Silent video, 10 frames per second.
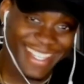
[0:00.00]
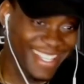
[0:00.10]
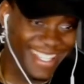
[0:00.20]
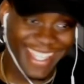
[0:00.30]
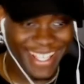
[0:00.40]

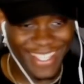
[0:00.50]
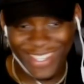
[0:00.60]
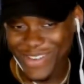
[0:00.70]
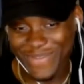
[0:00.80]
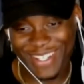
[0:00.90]
There's
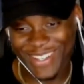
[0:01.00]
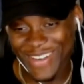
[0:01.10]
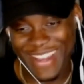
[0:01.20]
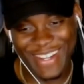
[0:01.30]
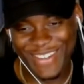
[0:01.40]
so much
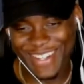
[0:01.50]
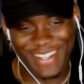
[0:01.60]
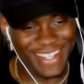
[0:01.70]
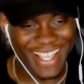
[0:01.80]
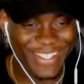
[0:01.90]
going
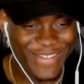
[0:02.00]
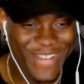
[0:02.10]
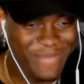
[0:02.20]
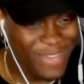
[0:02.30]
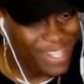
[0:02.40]
on. That's what
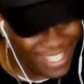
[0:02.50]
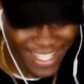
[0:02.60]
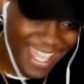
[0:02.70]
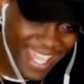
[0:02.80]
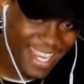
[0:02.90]
I'm gonna say.